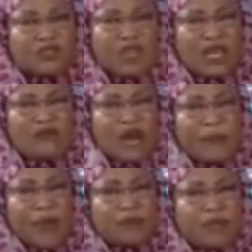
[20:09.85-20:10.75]
It's not even
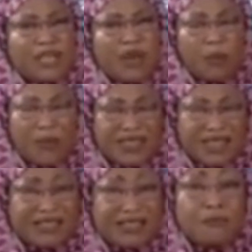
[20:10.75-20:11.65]
about Peter Obi. The